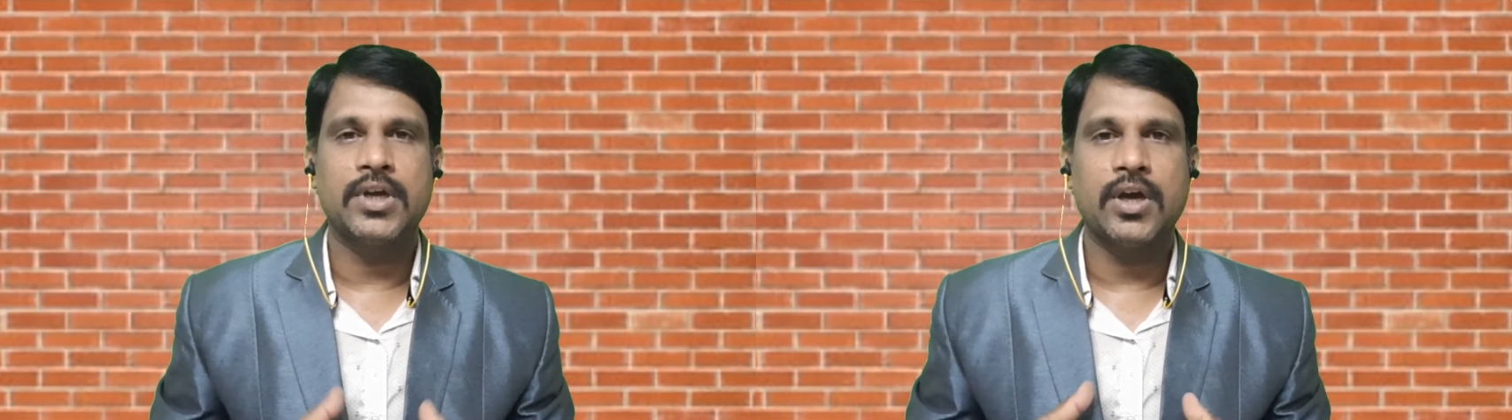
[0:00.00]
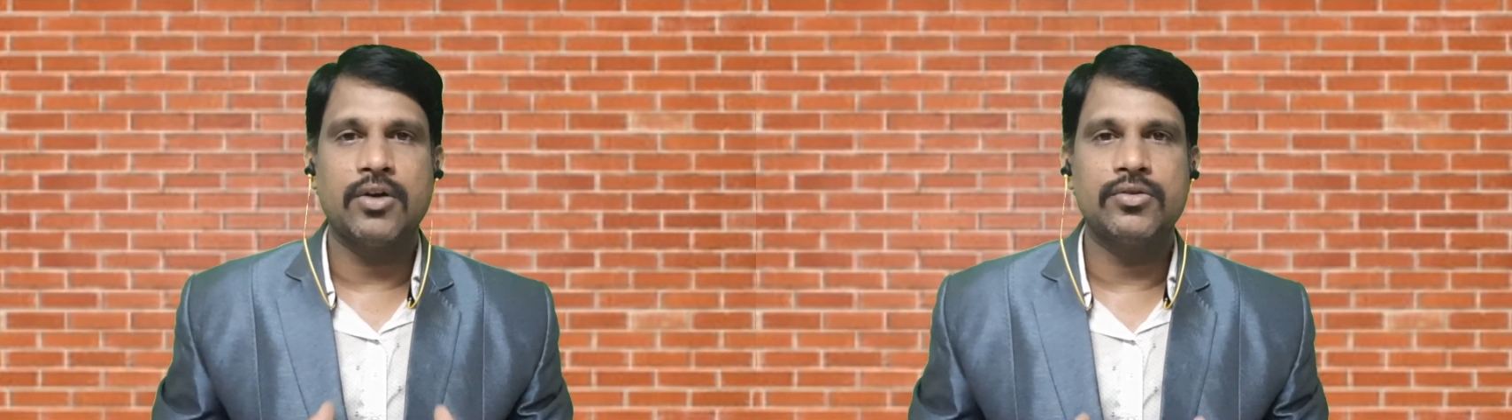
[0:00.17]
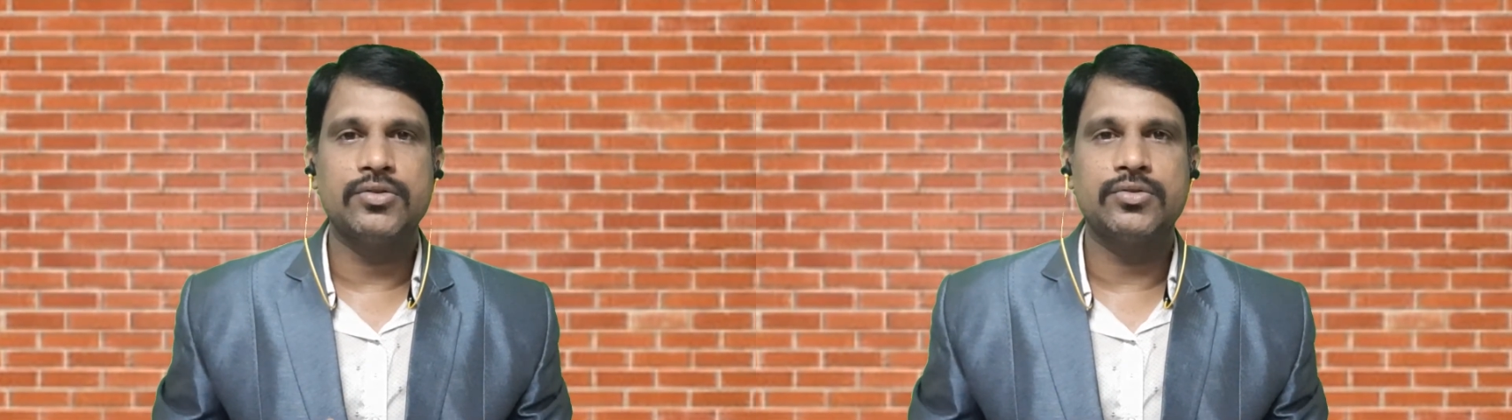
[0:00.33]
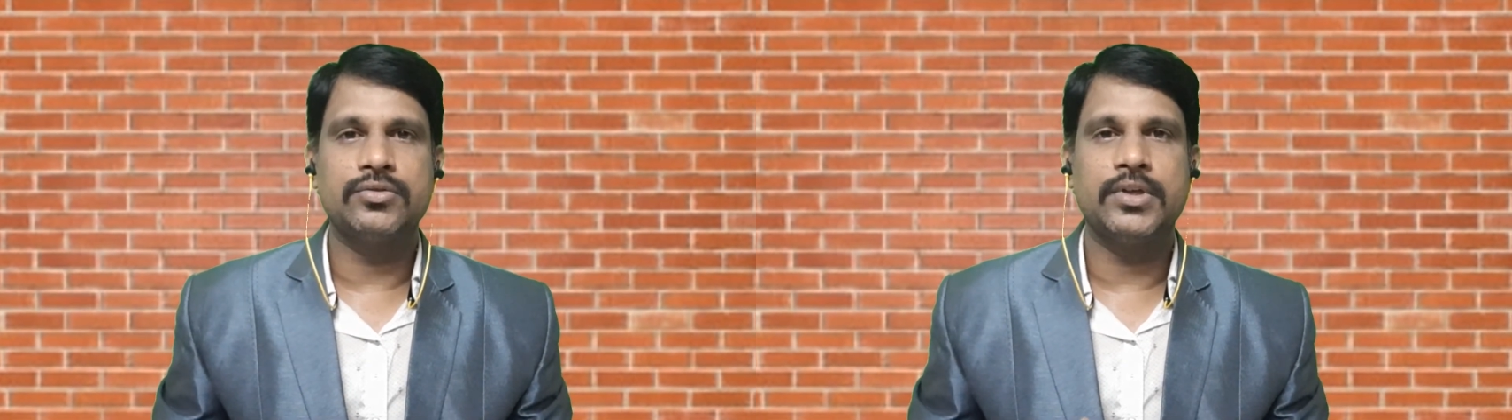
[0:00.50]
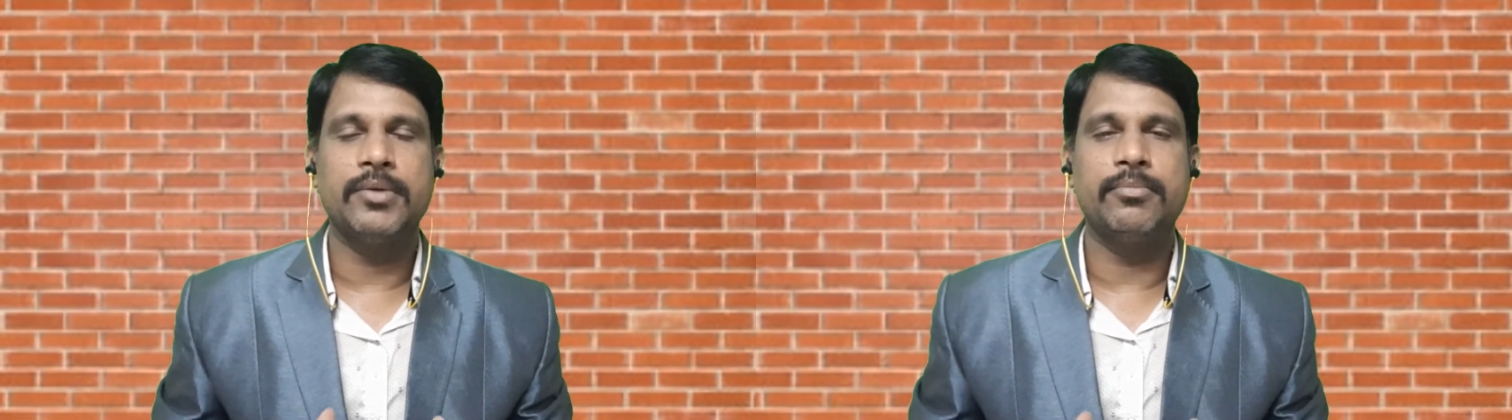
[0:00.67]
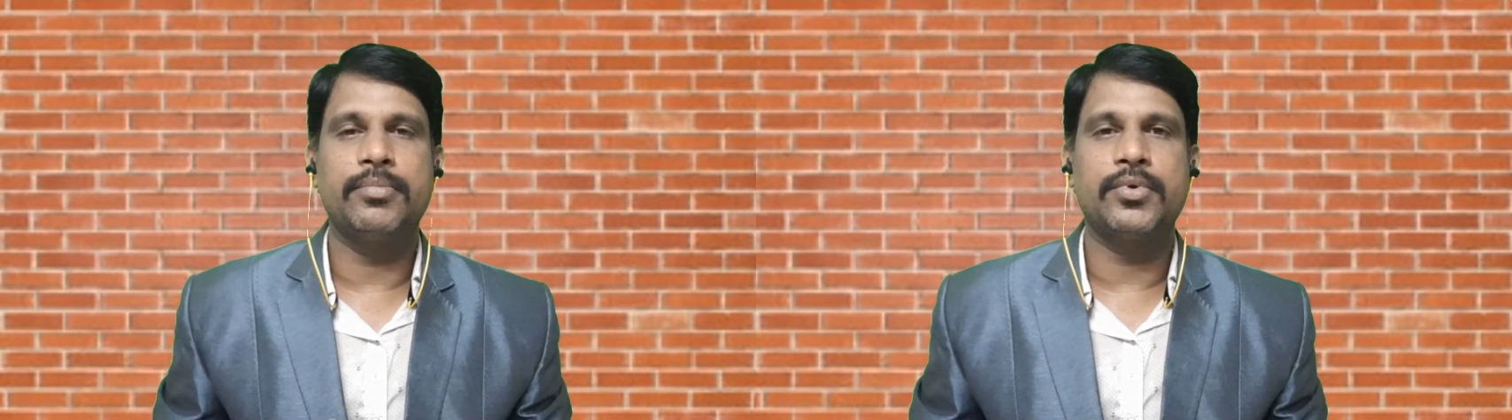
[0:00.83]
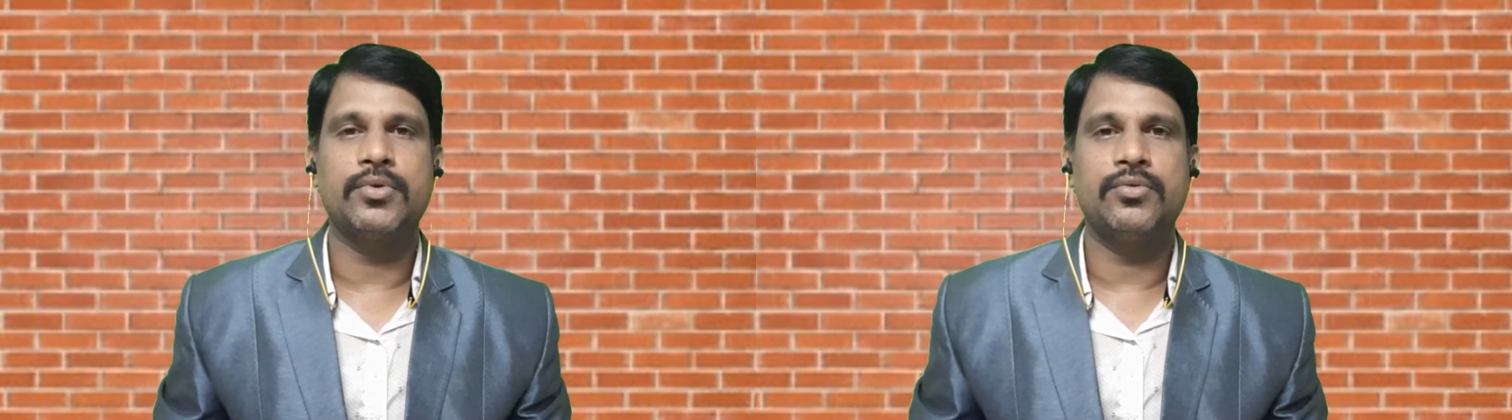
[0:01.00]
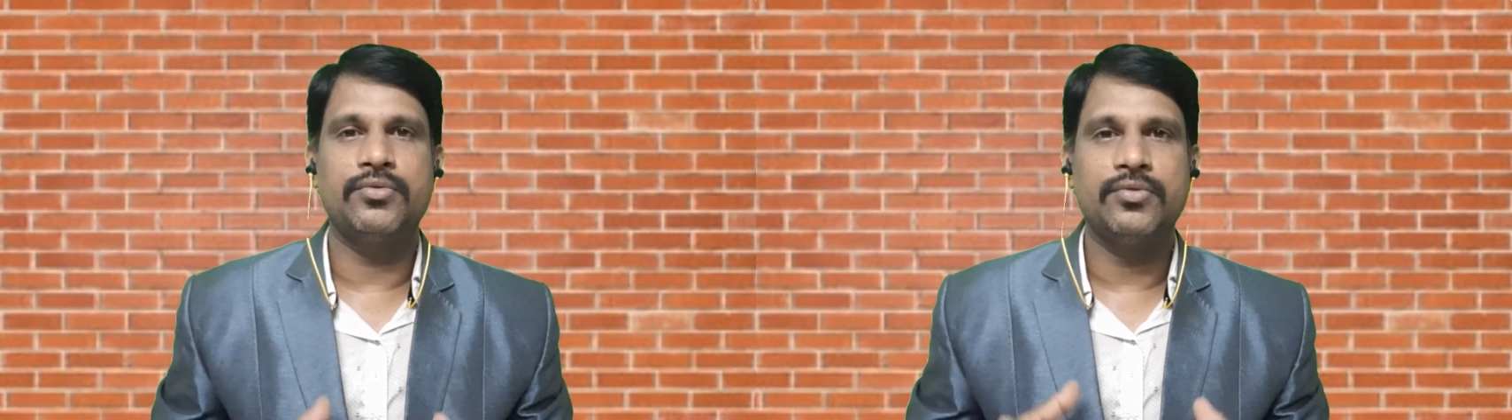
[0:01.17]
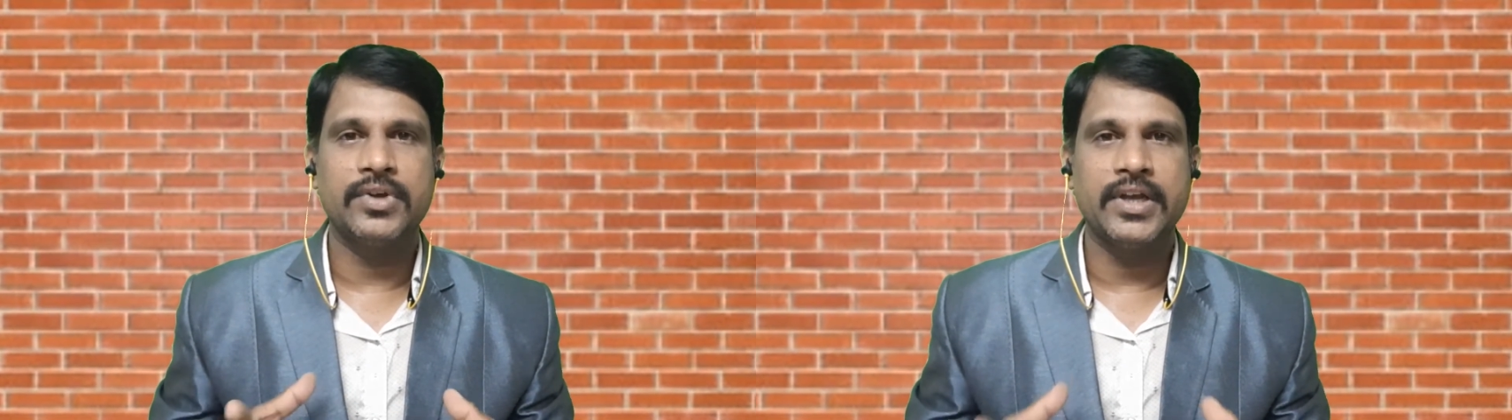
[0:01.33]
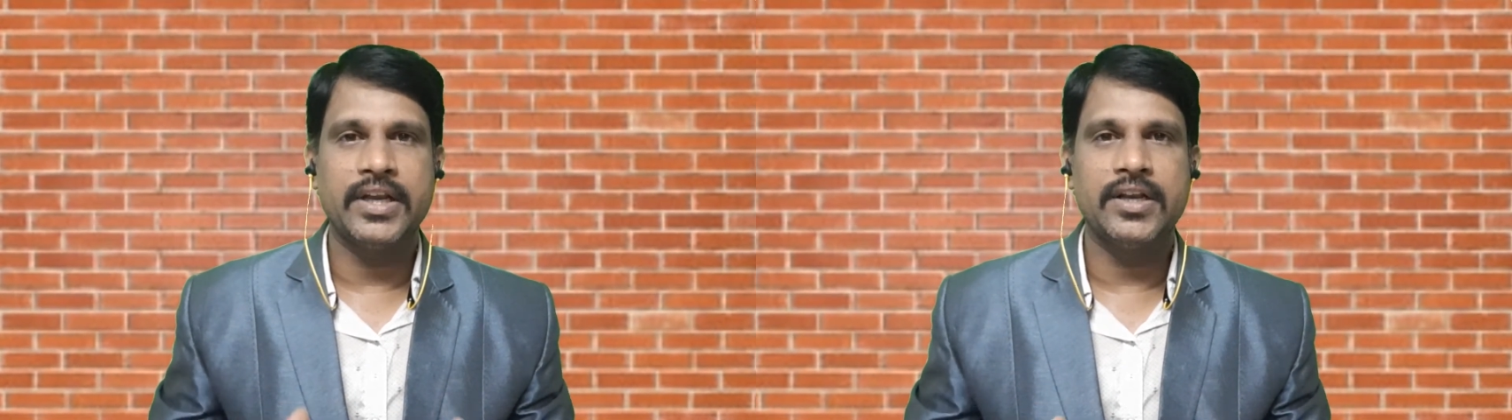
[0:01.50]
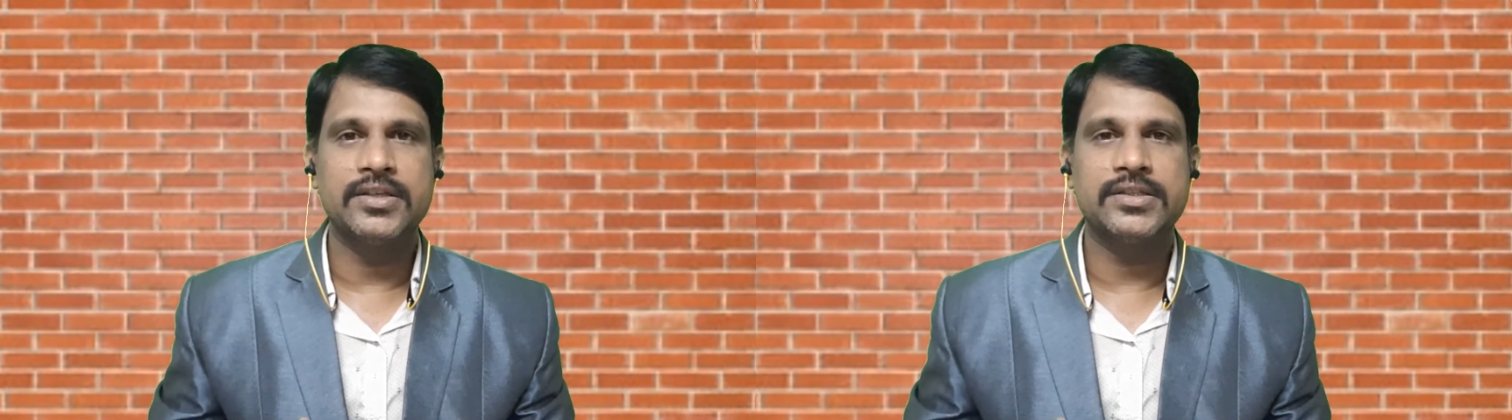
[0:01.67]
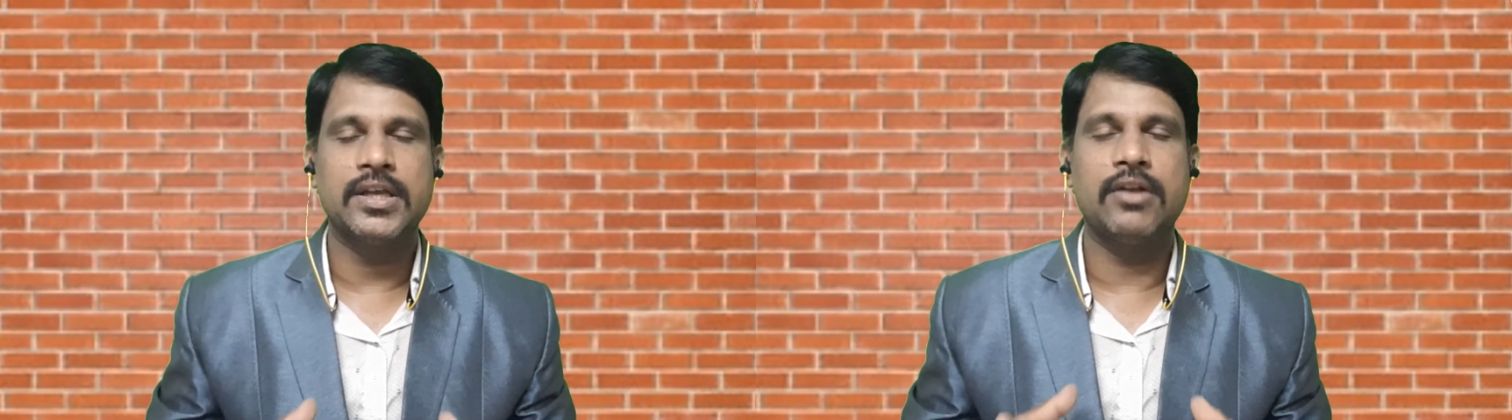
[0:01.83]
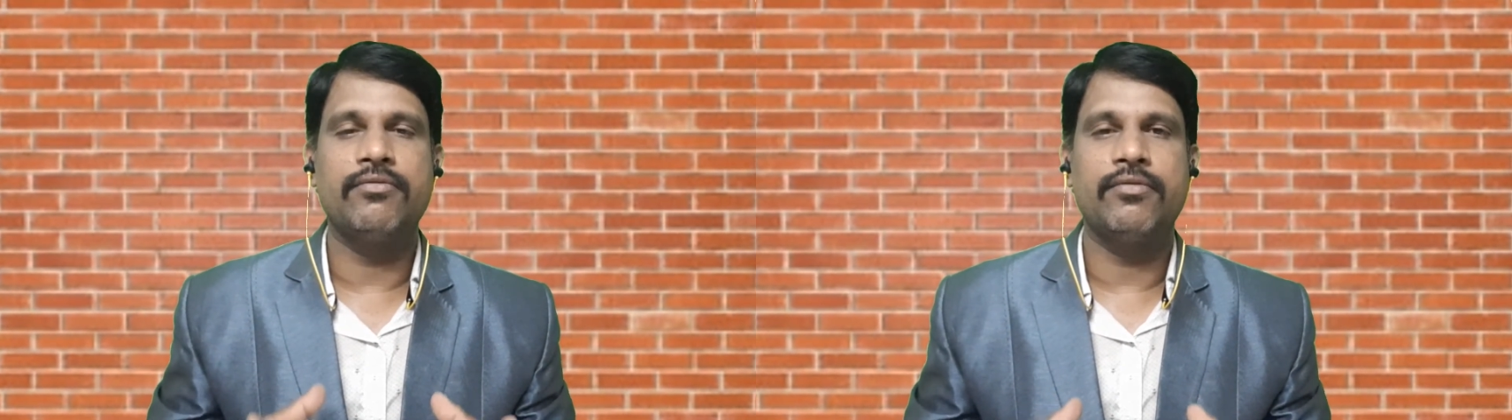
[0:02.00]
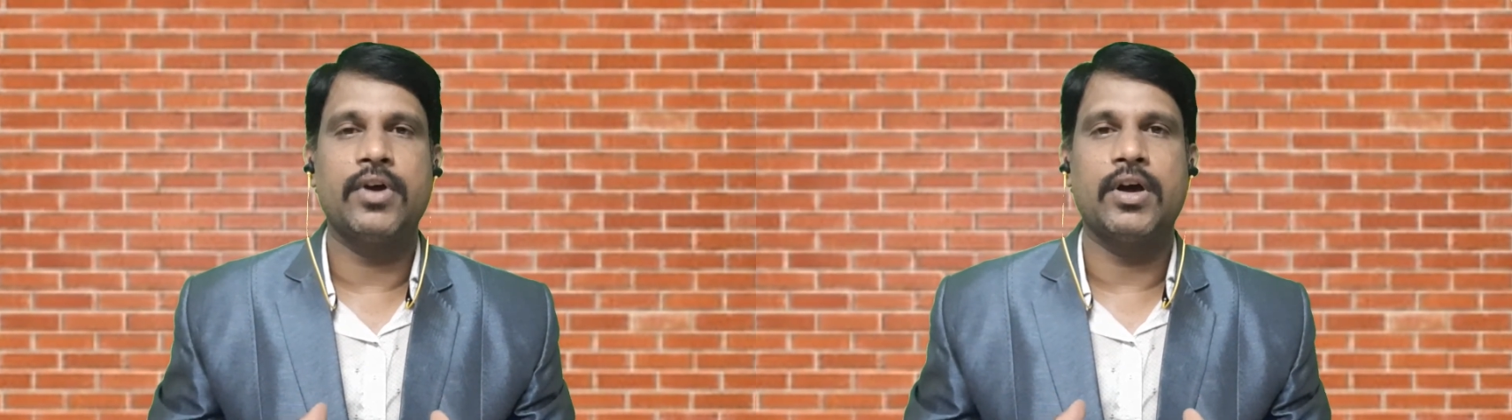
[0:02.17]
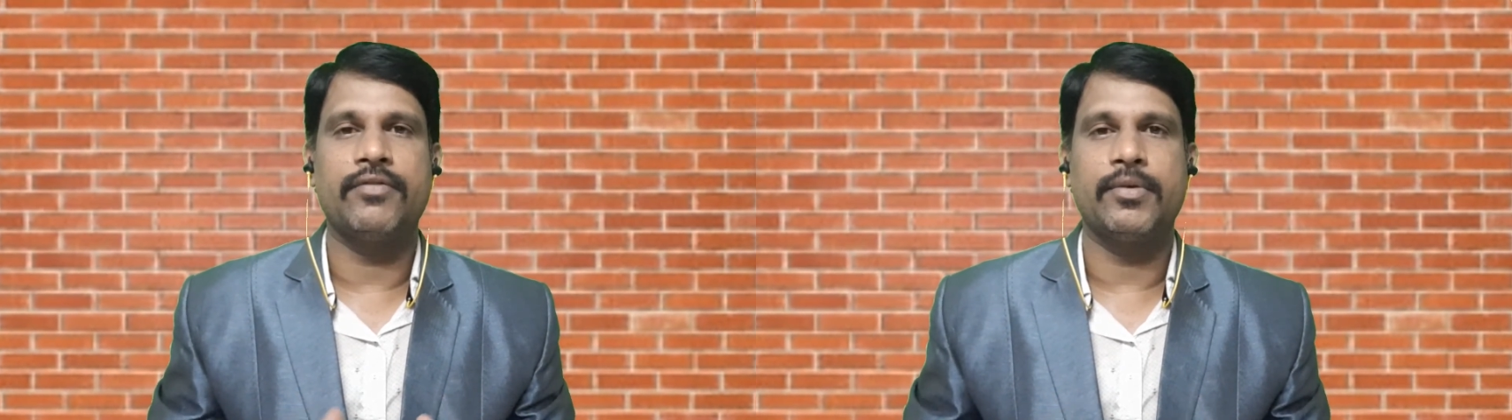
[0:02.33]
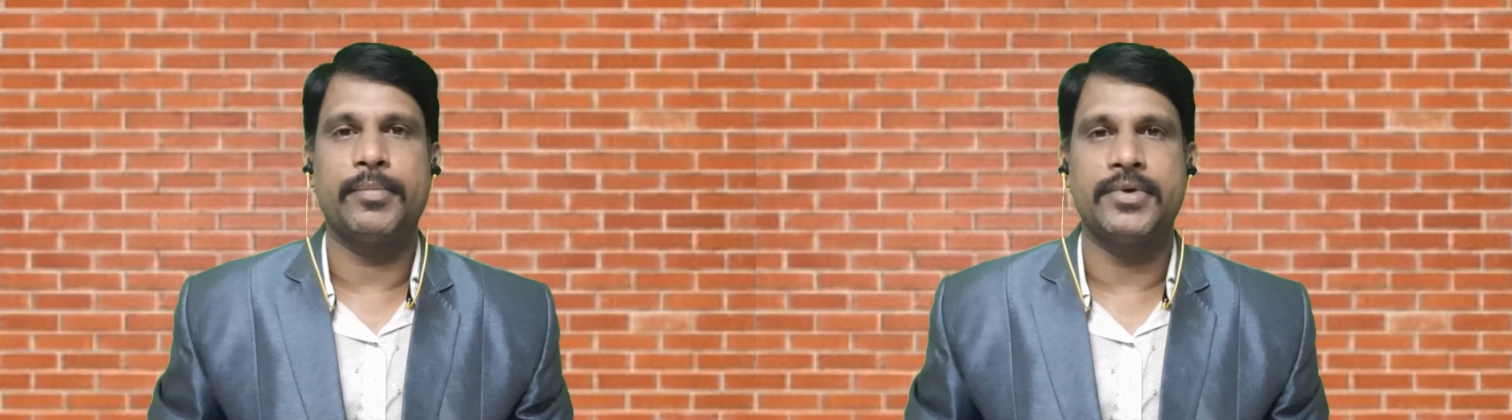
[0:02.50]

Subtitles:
how to improve inner self of a